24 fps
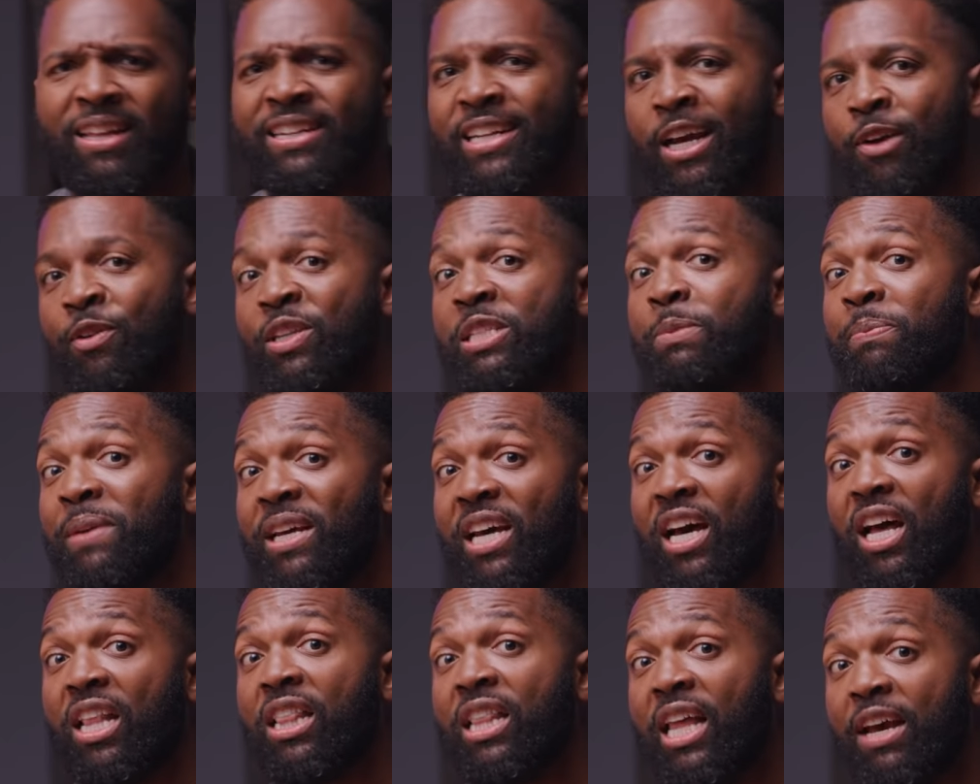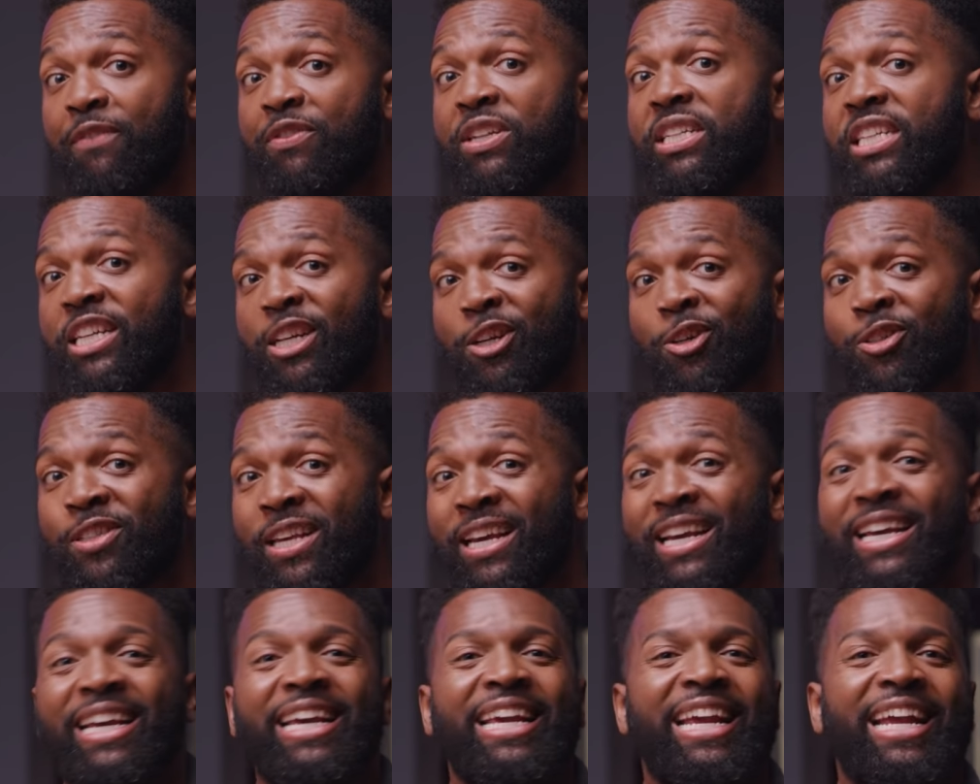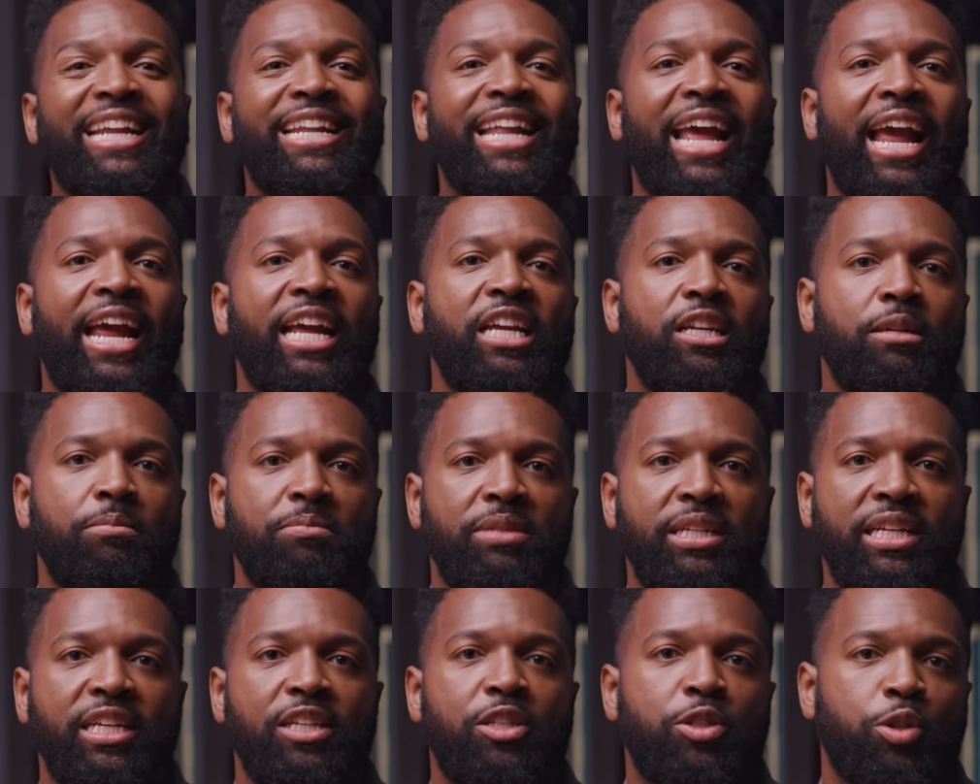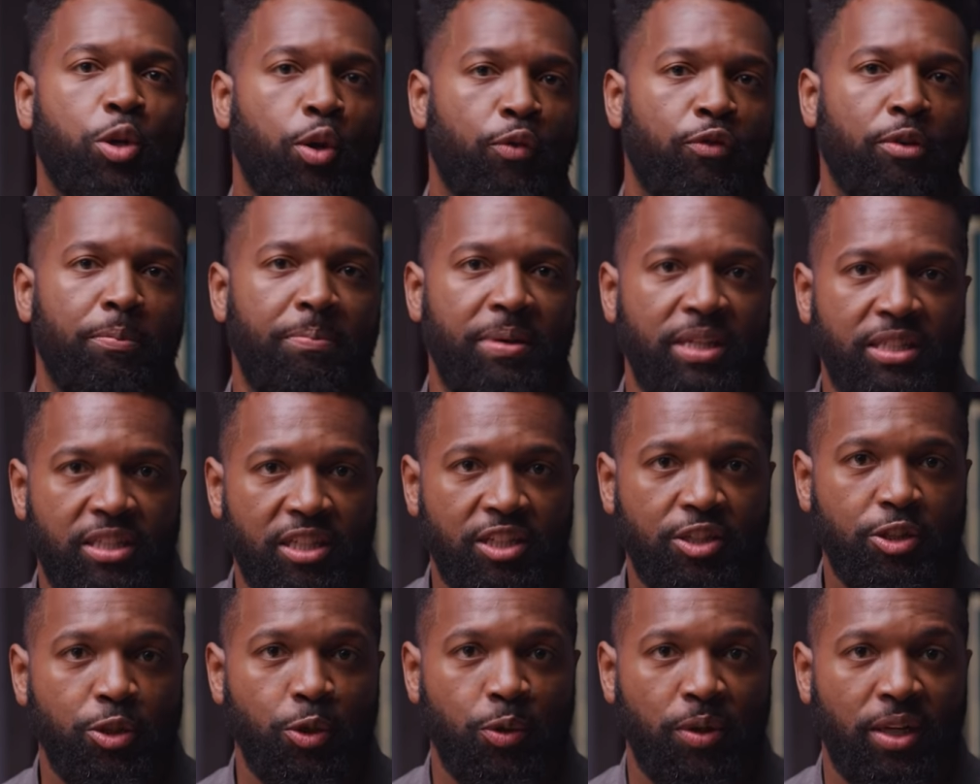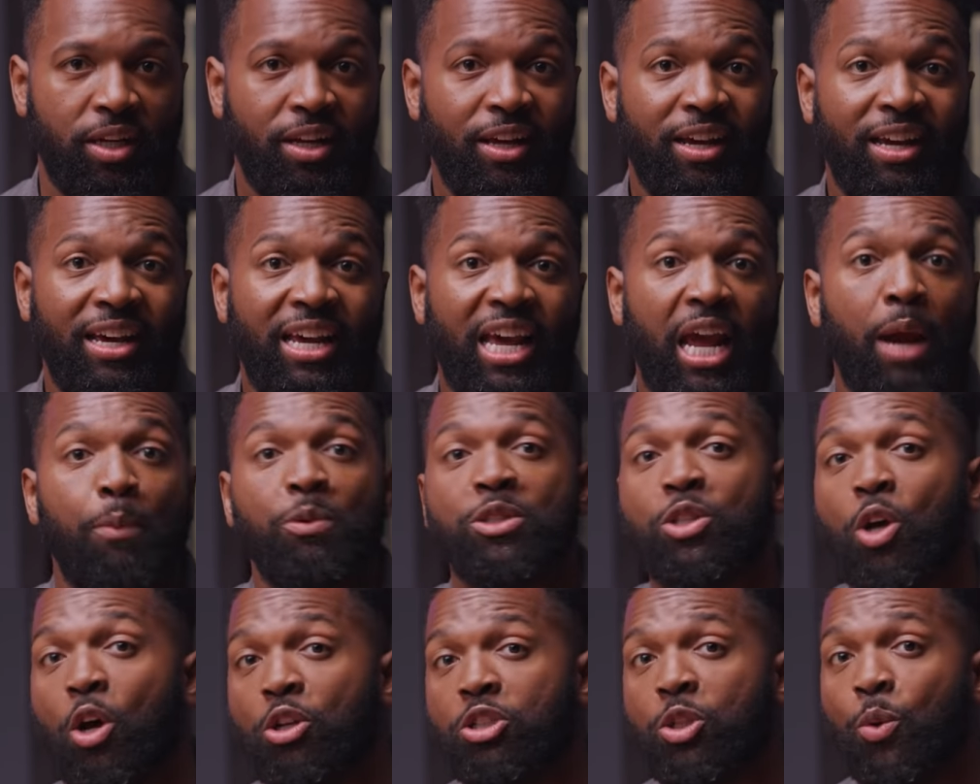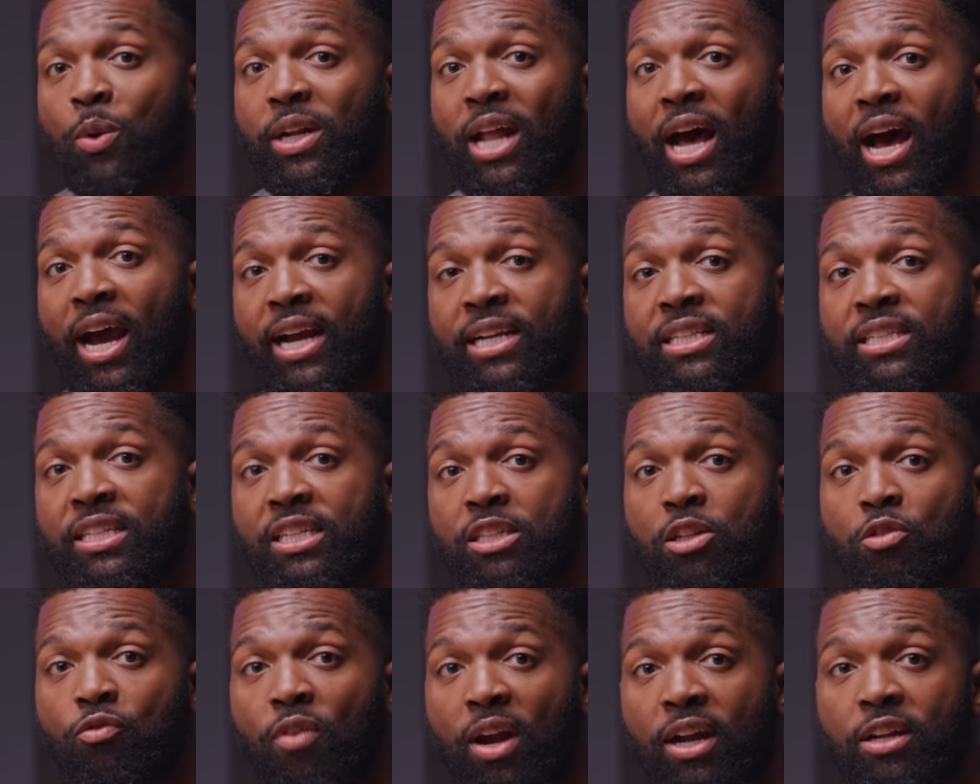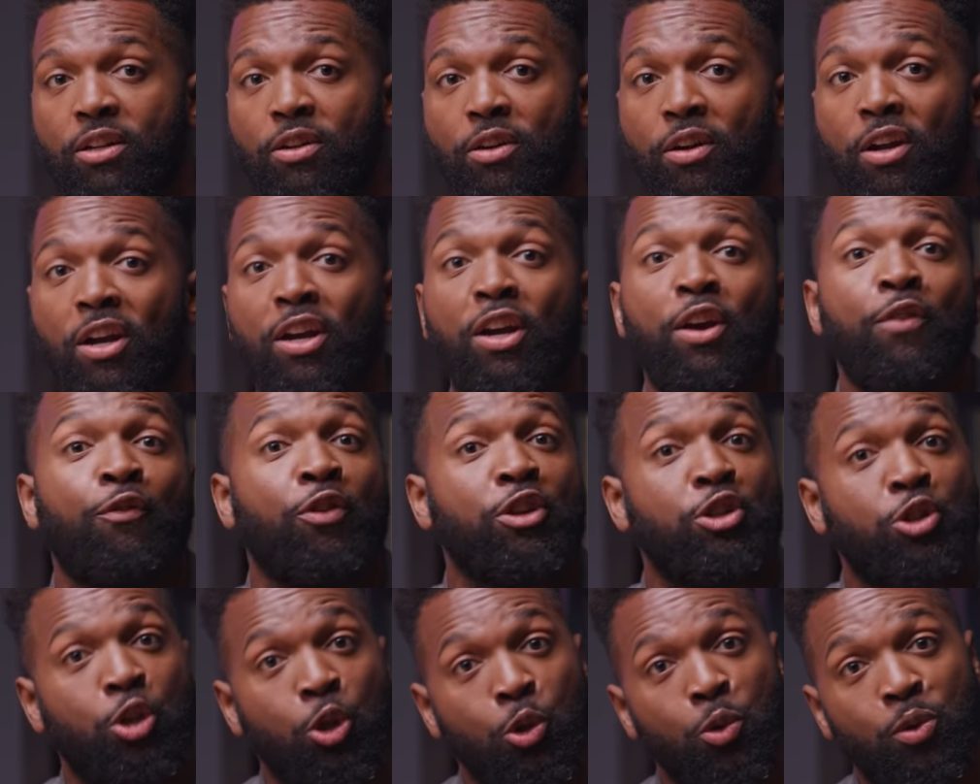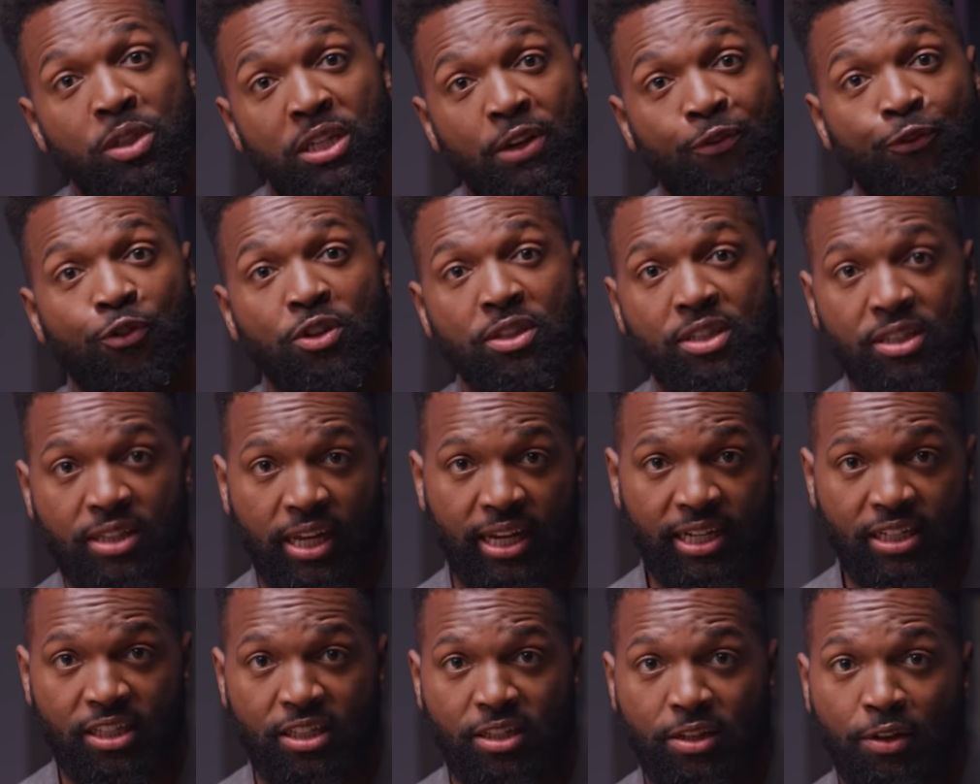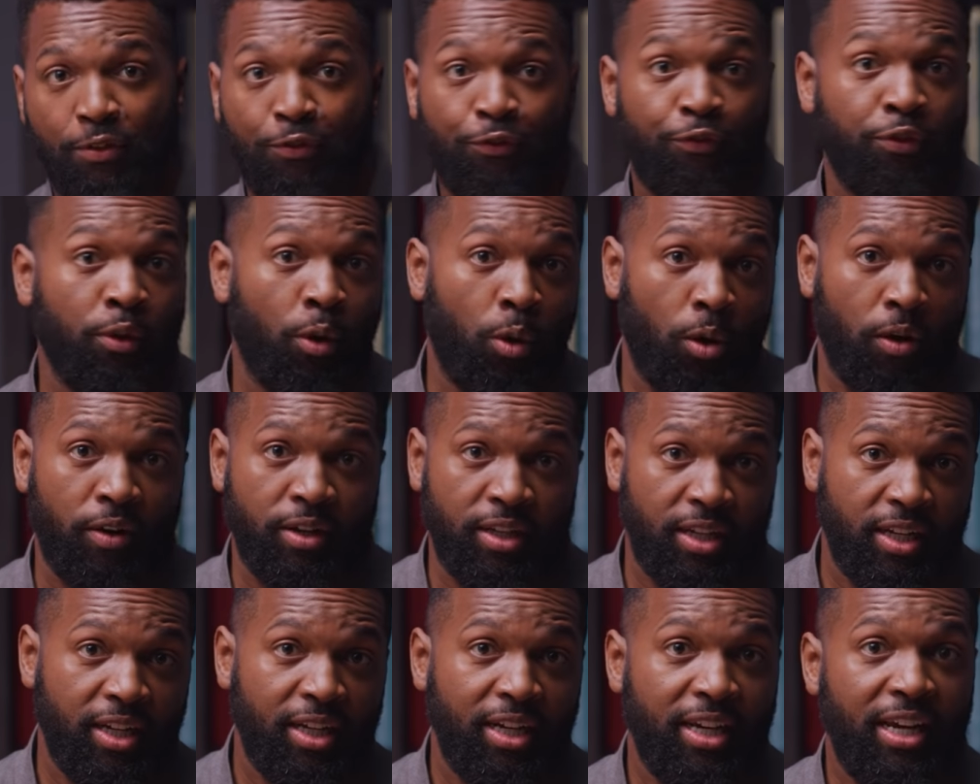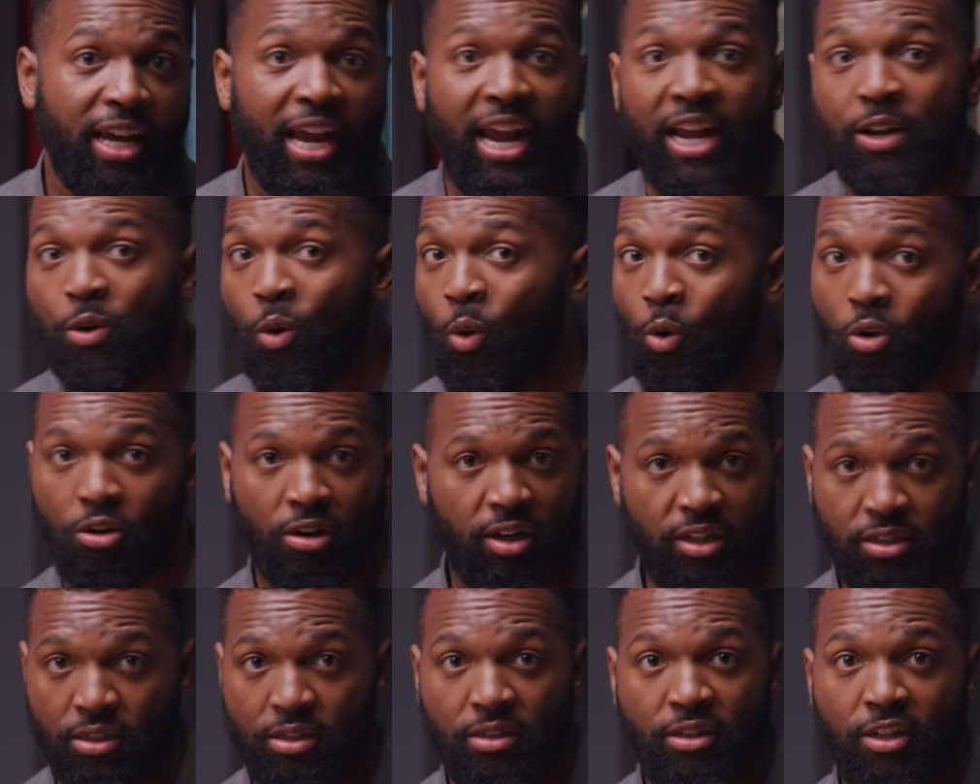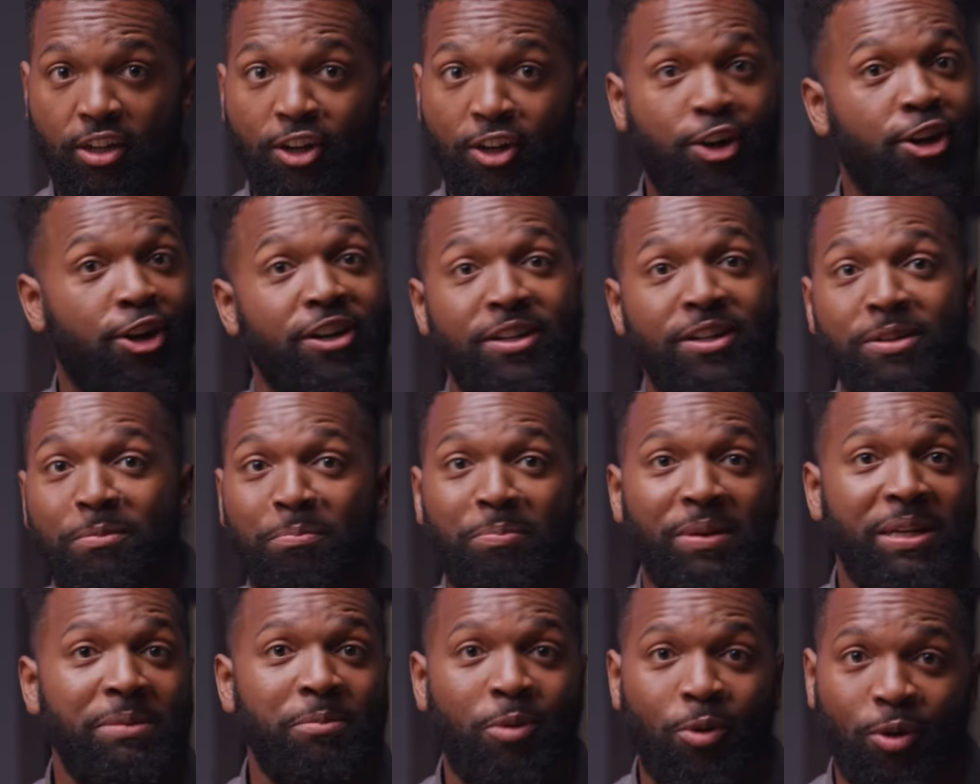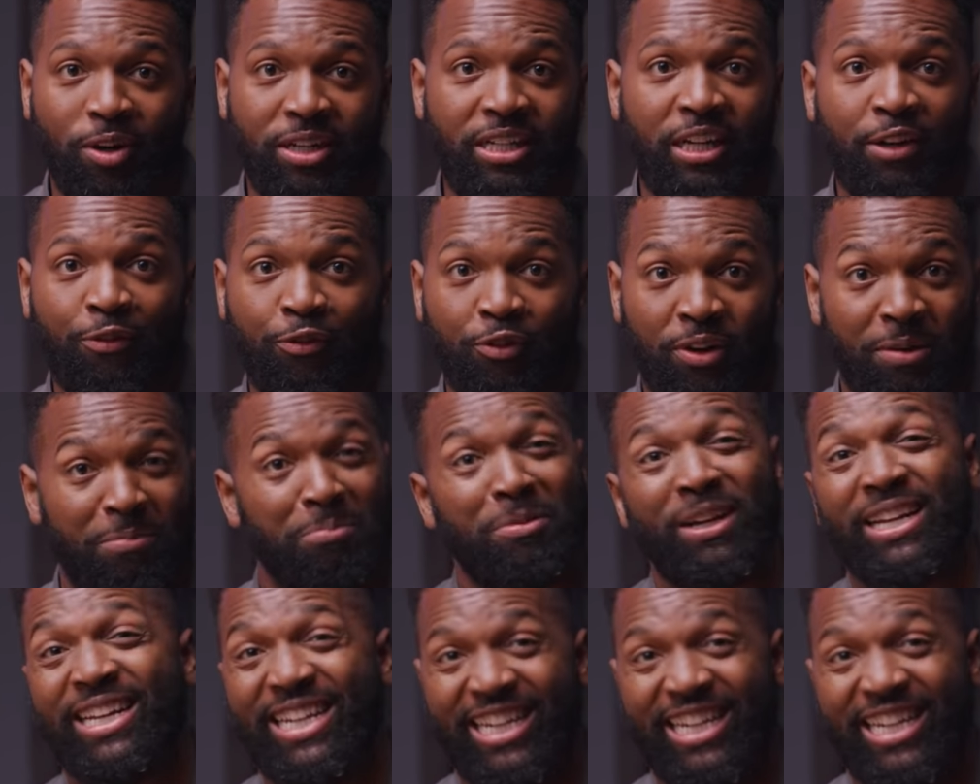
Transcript: Now he spent 11 years in AMD's server business unit and was also an IT director for two different states, Florida and Oregon. Couldn't be more different, but